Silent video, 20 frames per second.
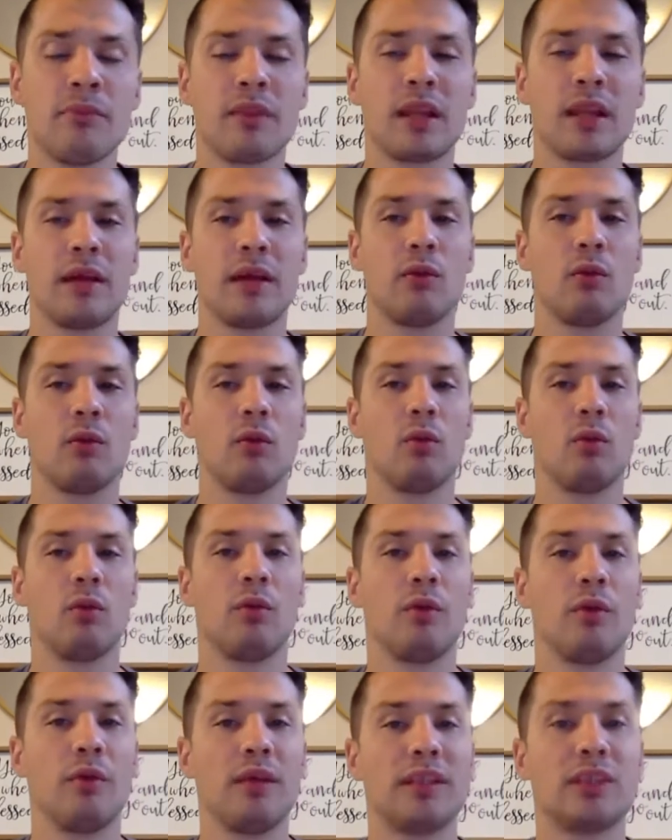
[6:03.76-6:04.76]
And
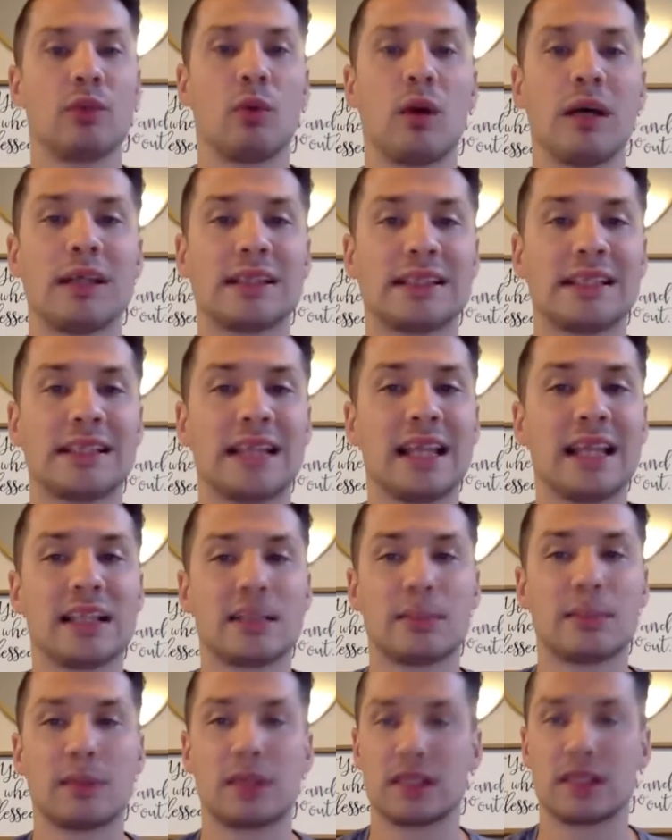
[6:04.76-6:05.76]
the reason why I say that is
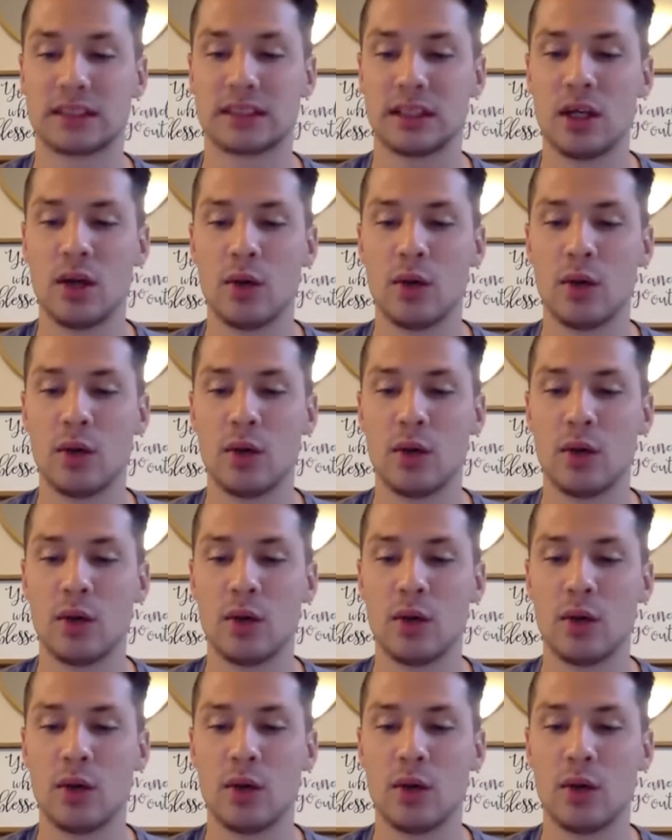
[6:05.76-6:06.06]
because